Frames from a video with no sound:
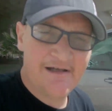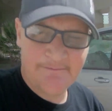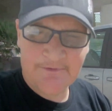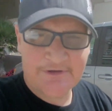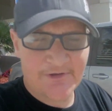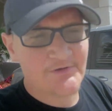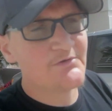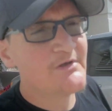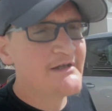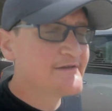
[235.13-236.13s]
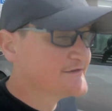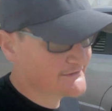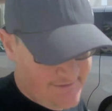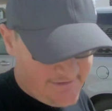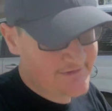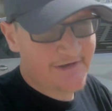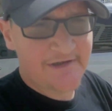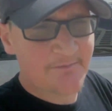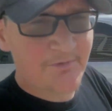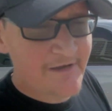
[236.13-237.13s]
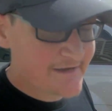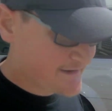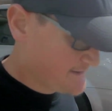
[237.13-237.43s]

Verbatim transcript: I'm gonna go take a break.